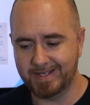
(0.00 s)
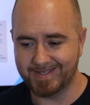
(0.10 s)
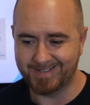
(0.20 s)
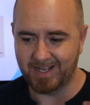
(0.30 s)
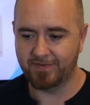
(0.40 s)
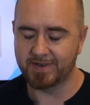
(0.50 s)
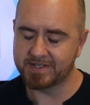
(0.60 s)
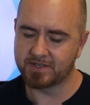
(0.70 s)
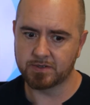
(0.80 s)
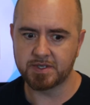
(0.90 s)
These definite
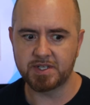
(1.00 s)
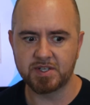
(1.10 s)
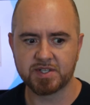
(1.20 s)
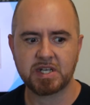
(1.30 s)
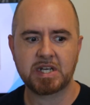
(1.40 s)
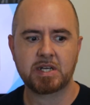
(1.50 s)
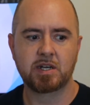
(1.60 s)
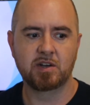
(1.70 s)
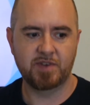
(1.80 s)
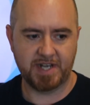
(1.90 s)
certainties
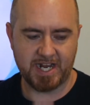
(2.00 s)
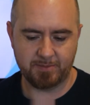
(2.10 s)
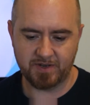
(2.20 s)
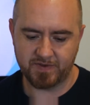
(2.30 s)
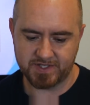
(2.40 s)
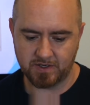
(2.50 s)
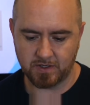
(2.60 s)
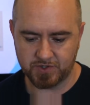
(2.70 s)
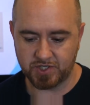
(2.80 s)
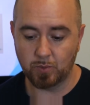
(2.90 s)
of anatomy and
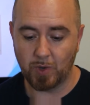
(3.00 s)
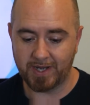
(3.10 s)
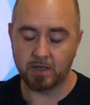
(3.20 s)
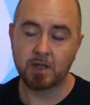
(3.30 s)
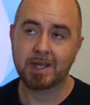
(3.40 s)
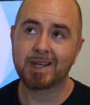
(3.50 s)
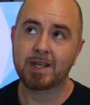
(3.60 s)
physiology when